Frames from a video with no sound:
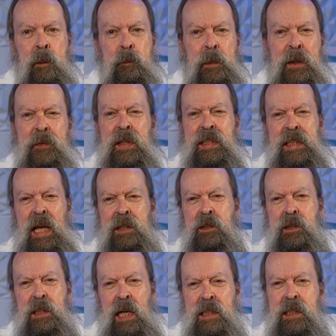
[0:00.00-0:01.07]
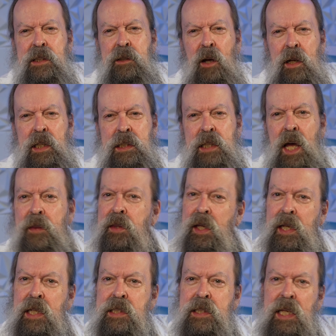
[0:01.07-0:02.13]
But if this exercise has taught us
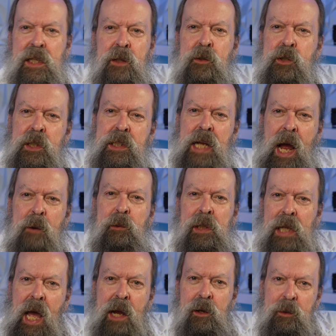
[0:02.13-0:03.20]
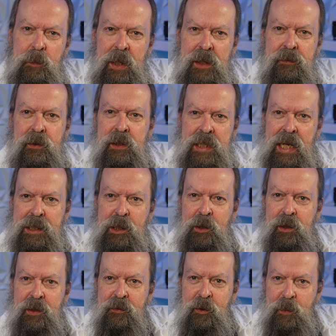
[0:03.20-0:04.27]
nothing, it's that you should not rely on me for
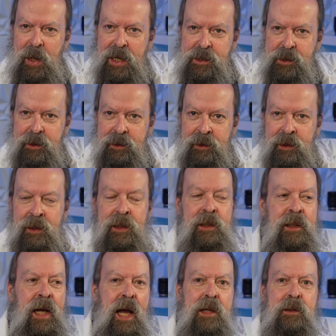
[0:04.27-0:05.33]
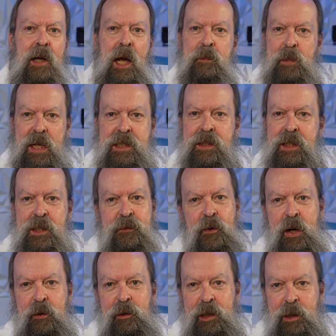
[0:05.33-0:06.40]
technical information. I, I mention this
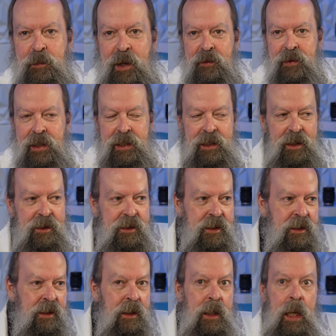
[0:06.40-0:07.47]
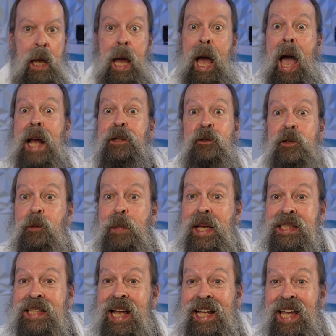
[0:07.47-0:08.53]
frequently in videos. I do the
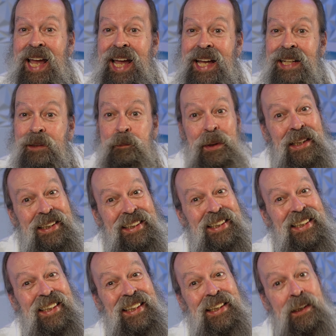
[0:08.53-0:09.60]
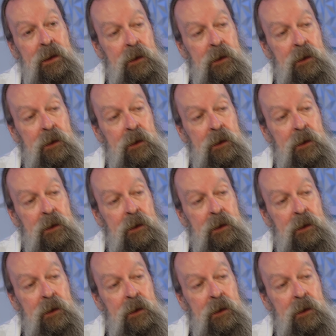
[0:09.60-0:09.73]
best I can, but eh,